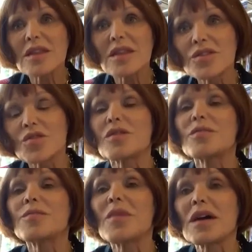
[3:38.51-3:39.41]
they
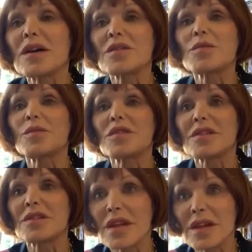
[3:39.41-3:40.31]
destroyed my
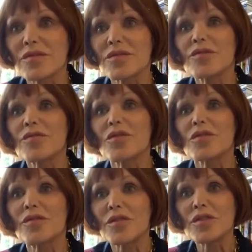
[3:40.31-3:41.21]
husband's life
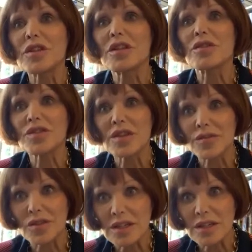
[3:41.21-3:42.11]
for 15,
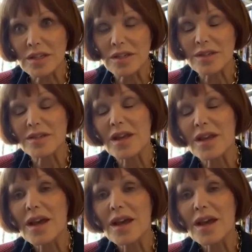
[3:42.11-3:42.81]
17 years.